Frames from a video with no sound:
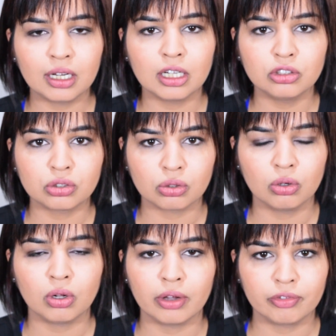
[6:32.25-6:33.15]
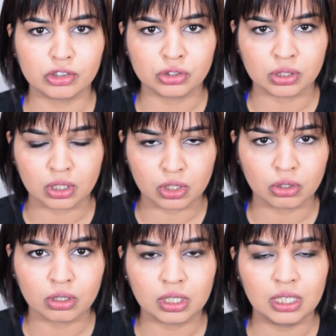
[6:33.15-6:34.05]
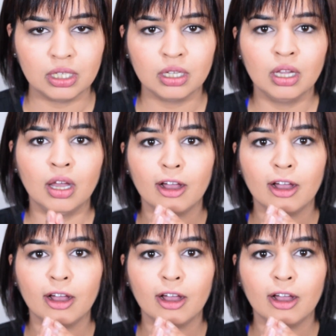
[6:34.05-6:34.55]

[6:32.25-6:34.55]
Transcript: control of your security,